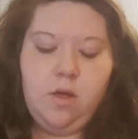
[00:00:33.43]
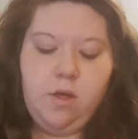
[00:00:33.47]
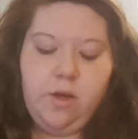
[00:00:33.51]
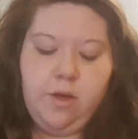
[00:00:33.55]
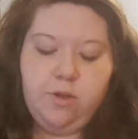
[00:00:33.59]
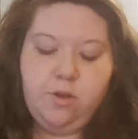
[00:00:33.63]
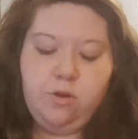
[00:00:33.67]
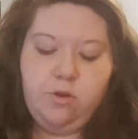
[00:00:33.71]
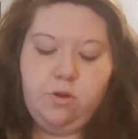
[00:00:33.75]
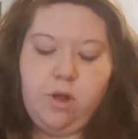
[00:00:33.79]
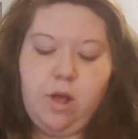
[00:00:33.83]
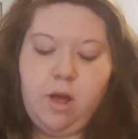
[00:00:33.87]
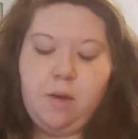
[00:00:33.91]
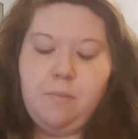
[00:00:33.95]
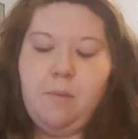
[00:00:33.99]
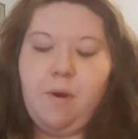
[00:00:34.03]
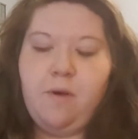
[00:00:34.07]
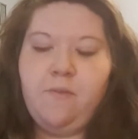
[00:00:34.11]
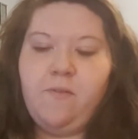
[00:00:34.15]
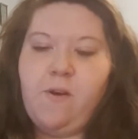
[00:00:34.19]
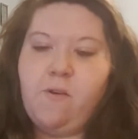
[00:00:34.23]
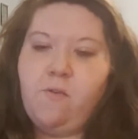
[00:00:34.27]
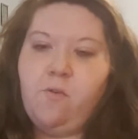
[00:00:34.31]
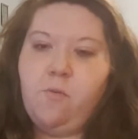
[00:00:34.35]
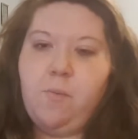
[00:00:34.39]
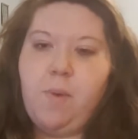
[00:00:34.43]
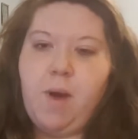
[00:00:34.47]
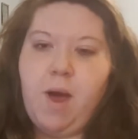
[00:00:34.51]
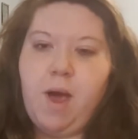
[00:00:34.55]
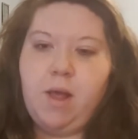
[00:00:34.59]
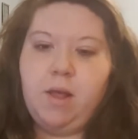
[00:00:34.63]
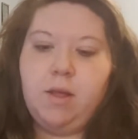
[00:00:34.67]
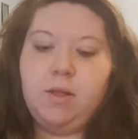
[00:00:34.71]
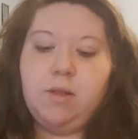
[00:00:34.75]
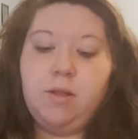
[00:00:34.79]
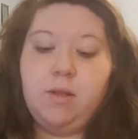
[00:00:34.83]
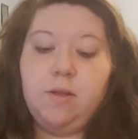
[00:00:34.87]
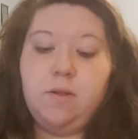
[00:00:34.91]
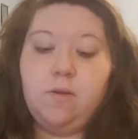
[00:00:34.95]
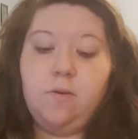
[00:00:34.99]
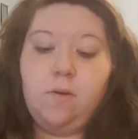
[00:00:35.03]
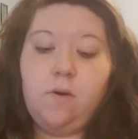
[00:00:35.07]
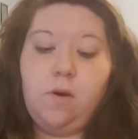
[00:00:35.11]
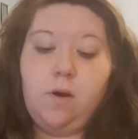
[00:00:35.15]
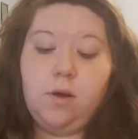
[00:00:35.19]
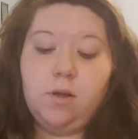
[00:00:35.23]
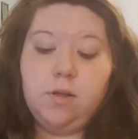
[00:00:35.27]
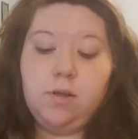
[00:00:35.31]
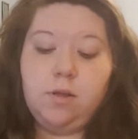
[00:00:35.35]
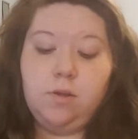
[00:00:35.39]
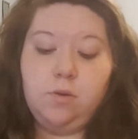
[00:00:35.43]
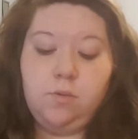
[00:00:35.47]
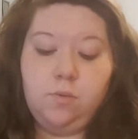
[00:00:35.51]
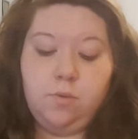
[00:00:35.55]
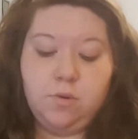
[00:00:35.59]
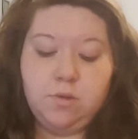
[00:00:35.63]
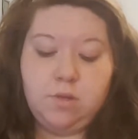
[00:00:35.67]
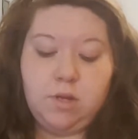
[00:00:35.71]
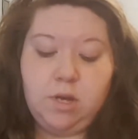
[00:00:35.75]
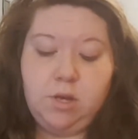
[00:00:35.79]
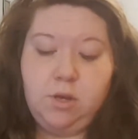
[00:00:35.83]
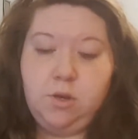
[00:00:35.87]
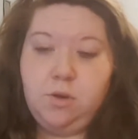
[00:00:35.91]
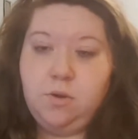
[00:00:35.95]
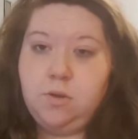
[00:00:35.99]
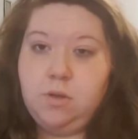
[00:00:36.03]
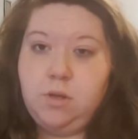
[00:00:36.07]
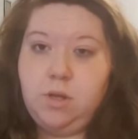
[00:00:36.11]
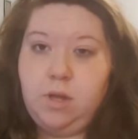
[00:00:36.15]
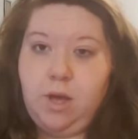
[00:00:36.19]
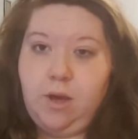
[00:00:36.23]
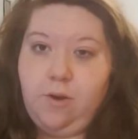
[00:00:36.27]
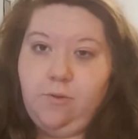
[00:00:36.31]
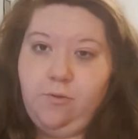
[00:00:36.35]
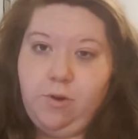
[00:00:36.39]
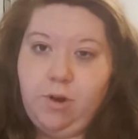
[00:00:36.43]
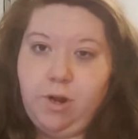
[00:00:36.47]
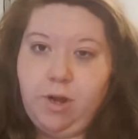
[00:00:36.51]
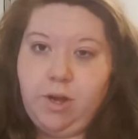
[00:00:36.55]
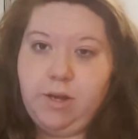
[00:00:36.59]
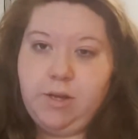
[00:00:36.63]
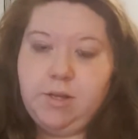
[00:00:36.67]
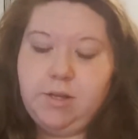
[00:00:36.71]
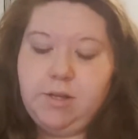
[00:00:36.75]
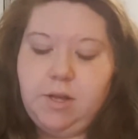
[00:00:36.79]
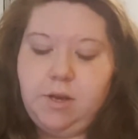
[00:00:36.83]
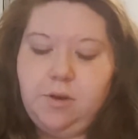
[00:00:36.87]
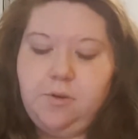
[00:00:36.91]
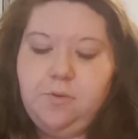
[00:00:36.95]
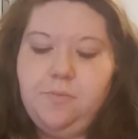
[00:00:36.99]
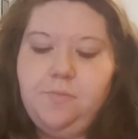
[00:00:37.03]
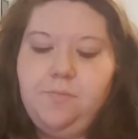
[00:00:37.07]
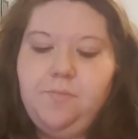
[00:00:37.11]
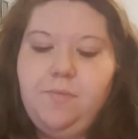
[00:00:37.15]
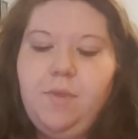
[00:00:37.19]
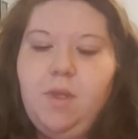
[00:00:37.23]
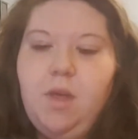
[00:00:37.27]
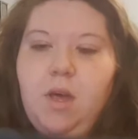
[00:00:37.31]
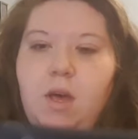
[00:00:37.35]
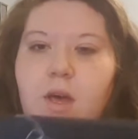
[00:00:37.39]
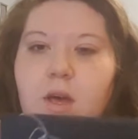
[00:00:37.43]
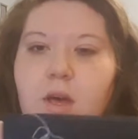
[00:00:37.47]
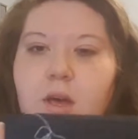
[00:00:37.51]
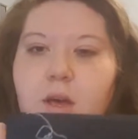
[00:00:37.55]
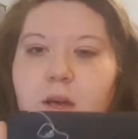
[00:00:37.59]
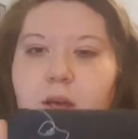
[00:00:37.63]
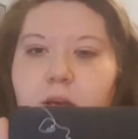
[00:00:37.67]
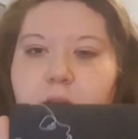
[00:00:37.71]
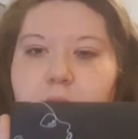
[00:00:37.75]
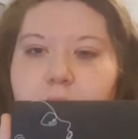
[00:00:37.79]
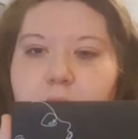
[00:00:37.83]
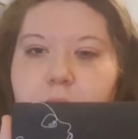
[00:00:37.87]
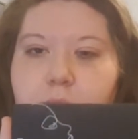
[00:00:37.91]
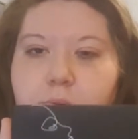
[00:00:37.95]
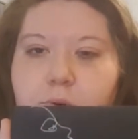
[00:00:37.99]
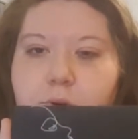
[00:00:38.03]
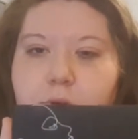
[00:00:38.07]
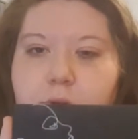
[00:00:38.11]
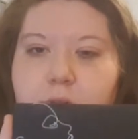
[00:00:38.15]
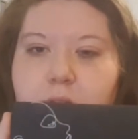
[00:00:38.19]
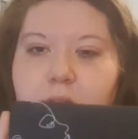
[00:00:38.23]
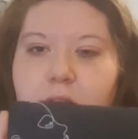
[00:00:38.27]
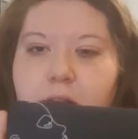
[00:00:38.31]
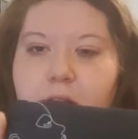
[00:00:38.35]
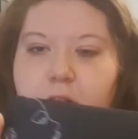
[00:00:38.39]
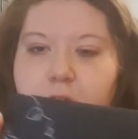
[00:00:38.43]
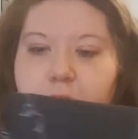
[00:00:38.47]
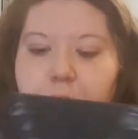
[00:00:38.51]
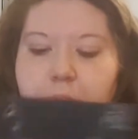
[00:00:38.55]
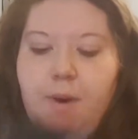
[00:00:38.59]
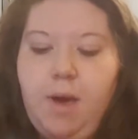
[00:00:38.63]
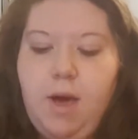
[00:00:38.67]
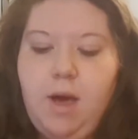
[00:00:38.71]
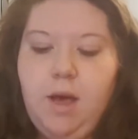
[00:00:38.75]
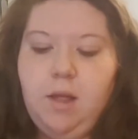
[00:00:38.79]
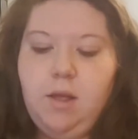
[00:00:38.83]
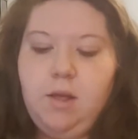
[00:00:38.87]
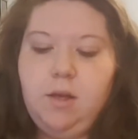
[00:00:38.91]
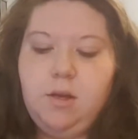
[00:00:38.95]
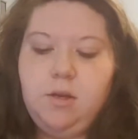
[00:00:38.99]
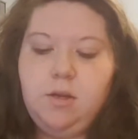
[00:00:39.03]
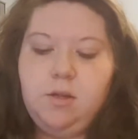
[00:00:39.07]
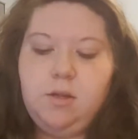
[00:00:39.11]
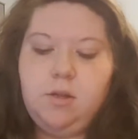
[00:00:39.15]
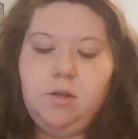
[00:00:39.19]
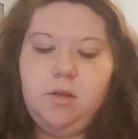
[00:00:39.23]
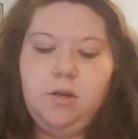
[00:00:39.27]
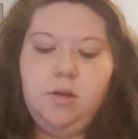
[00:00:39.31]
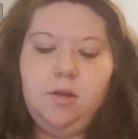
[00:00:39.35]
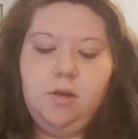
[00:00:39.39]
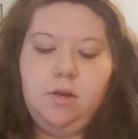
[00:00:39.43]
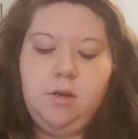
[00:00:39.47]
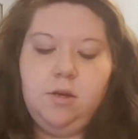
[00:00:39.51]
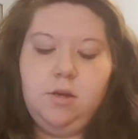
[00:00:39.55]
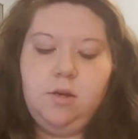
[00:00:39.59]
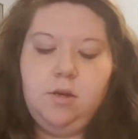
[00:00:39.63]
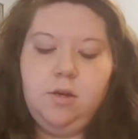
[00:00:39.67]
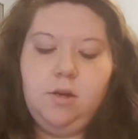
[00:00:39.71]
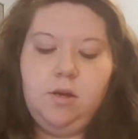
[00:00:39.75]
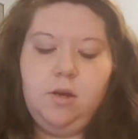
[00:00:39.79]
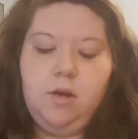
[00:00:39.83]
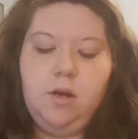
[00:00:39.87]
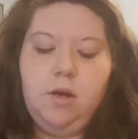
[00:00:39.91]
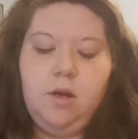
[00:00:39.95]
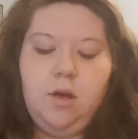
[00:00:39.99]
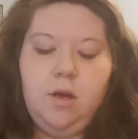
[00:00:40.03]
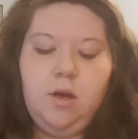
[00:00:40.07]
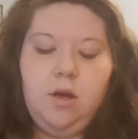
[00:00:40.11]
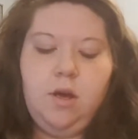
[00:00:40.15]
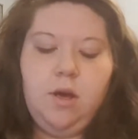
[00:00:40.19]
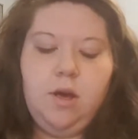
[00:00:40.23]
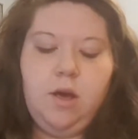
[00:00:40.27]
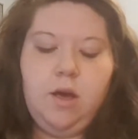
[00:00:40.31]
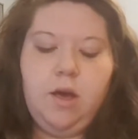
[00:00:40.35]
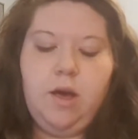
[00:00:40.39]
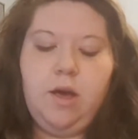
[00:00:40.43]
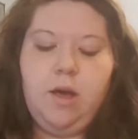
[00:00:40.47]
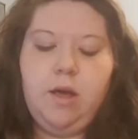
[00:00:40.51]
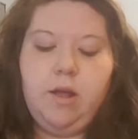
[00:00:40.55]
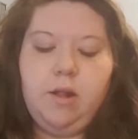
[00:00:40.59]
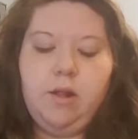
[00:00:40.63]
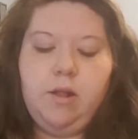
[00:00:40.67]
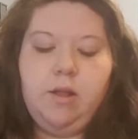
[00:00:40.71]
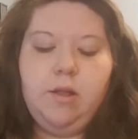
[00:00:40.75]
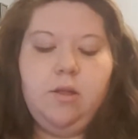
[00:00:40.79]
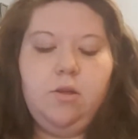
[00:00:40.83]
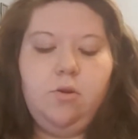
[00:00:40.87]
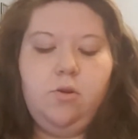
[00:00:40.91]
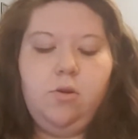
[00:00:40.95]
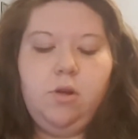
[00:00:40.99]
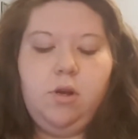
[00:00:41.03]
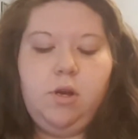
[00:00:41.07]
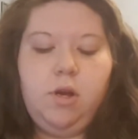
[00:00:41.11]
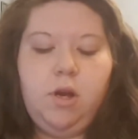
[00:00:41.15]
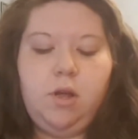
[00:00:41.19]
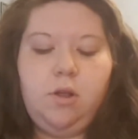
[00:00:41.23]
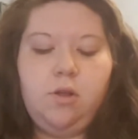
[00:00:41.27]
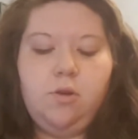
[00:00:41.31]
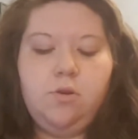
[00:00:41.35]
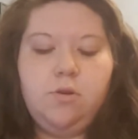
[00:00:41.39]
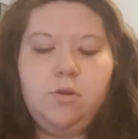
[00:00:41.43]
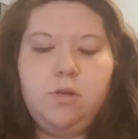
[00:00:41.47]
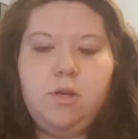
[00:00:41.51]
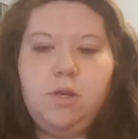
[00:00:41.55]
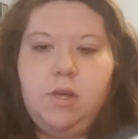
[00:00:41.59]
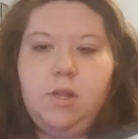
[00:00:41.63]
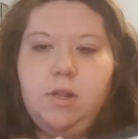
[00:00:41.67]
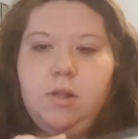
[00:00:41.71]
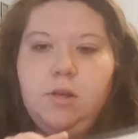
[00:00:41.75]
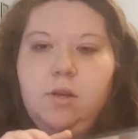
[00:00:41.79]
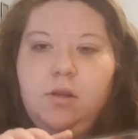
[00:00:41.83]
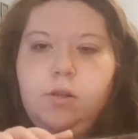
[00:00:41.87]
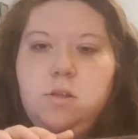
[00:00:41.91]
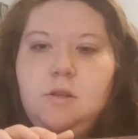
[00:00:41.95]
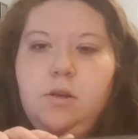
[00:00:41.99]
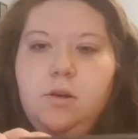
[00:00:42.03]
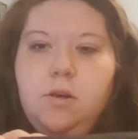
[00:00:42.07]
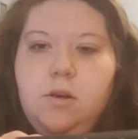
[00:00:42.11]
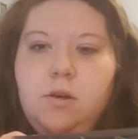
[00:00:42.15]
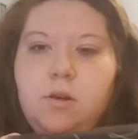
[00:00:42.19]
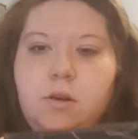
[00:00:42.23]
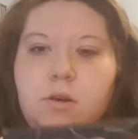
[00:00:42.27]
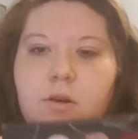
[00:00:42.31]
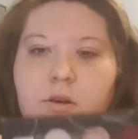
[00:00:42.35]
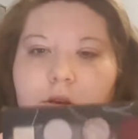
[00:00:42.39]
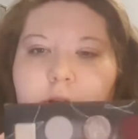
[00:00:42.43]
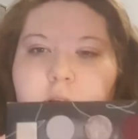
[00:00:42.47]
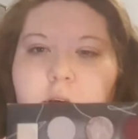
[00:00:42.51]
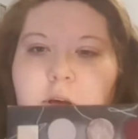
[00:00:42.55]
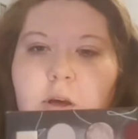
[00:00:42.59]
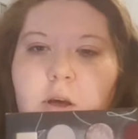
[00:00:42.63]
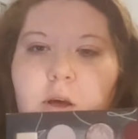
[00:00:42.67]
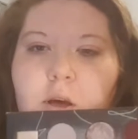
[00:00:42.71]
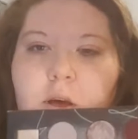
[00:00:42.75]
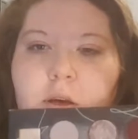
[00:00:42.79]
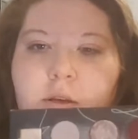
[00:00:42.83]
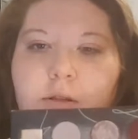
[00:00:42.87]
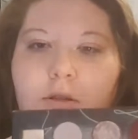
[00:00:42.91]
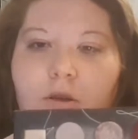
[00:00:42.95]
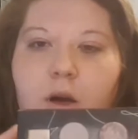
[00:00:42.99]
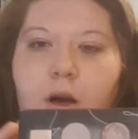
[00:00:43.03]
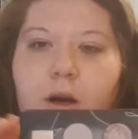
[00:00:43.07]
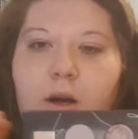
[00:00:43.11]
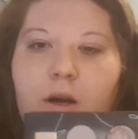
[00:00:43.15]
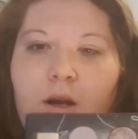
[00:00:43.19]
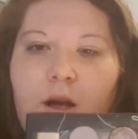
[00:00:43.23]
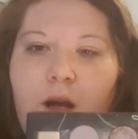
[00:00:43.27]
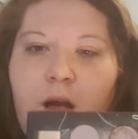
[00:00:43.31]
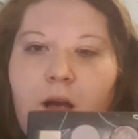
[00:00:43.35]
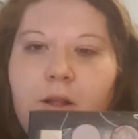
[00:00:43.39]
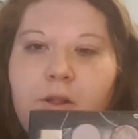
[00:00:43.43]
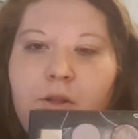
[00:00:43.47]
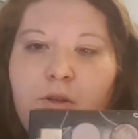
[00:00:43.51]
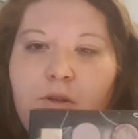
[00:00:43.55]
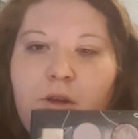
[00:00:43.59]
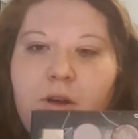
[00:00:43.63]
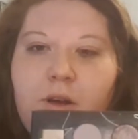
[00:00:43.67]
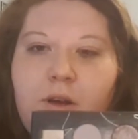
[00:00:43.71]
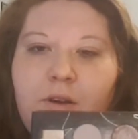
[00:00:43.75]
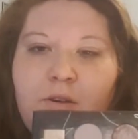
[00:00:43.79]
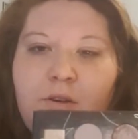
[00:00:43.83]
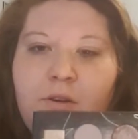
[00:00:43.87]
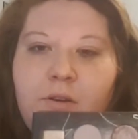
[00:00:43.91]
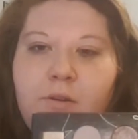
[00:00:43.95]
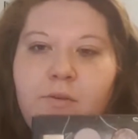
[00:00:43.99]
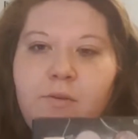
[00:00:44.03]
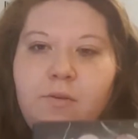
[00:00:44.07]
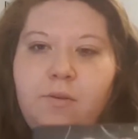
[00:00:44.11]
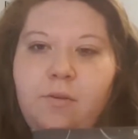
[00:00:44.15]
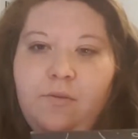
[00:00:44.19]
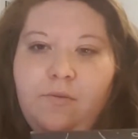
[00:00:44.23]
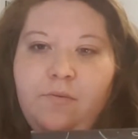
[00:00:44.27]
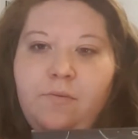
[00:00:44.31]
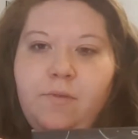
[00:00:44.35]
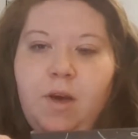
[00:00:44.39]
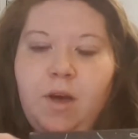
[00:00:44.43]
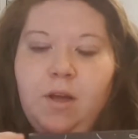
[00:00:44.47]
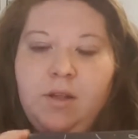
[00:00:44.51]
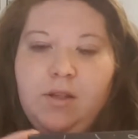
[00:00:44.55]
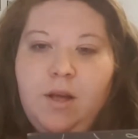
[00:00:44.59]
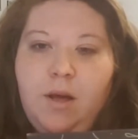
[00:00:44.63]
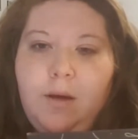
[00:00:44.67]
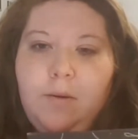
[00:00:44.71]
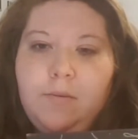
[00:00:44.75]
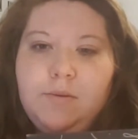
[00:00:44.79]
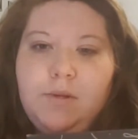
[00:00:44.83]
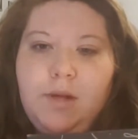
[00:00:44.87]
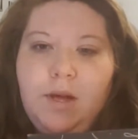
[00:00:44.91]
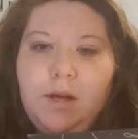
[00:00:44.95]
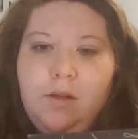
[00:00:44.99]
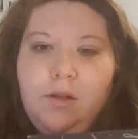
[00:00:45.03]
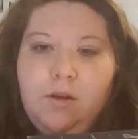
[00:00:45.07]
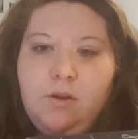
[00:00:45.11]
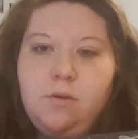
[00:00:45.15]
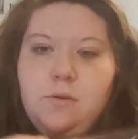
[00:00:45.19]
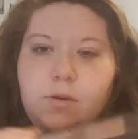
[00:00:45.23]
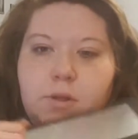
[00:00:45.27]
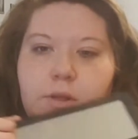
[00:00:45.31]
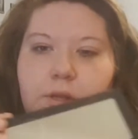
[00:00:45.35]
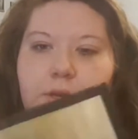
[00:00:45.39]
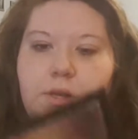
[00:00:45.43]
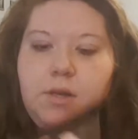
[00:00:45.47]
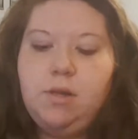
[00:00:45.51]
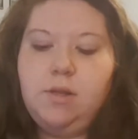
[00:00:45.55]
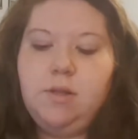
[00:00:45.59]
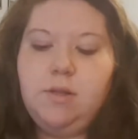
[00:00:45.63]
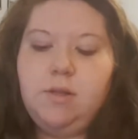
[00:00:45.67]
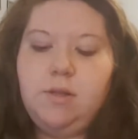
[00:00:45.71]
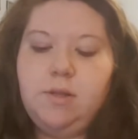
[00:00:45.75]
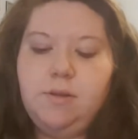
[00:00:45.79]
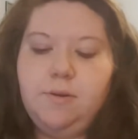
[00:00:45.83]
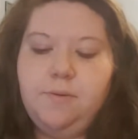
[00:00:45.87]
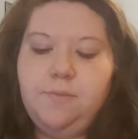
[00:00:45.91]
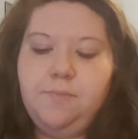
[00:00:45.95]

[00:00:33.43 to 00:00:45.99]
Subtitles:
These are like my favorite palettes. These are also the ones I use every day. So it's the Prestige palette, and these are the colors in it. So I can kind of do like a Valentine's Day look with this.